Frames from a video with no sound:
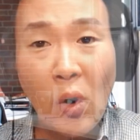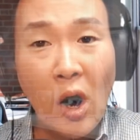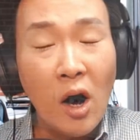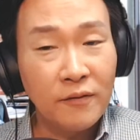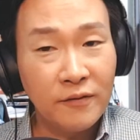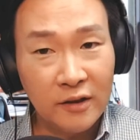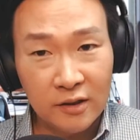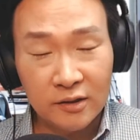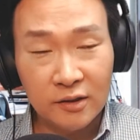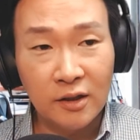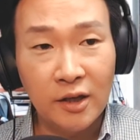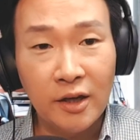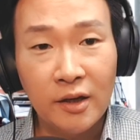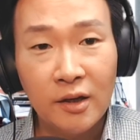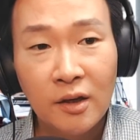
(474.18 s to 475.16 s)

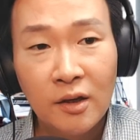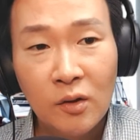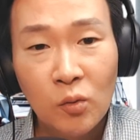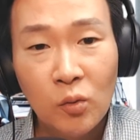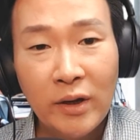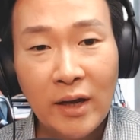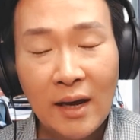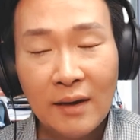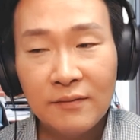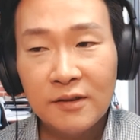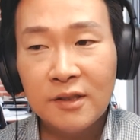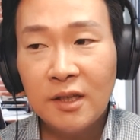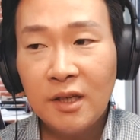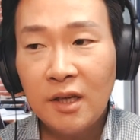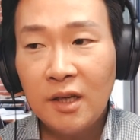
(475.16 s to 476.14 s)
obviously, we have
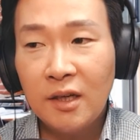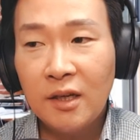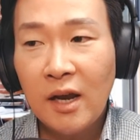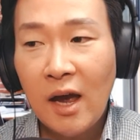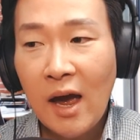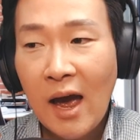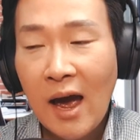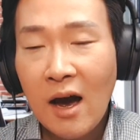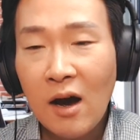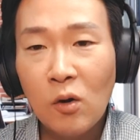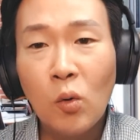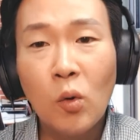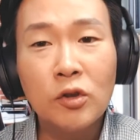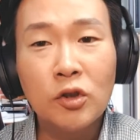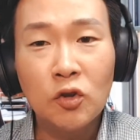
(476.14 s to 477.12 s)
seen
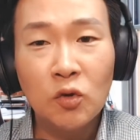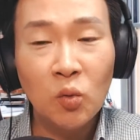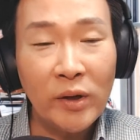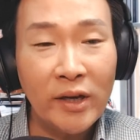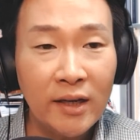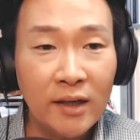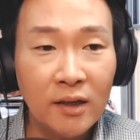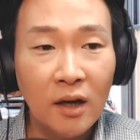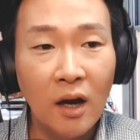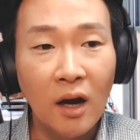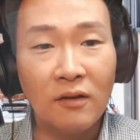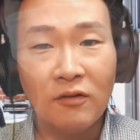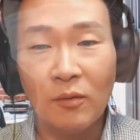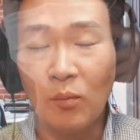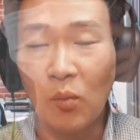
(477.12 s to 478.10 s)
how sweet
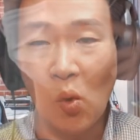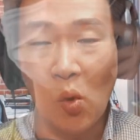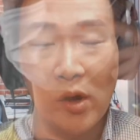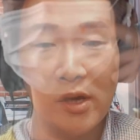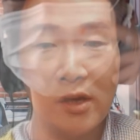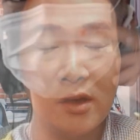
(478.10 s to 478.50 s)
of a boy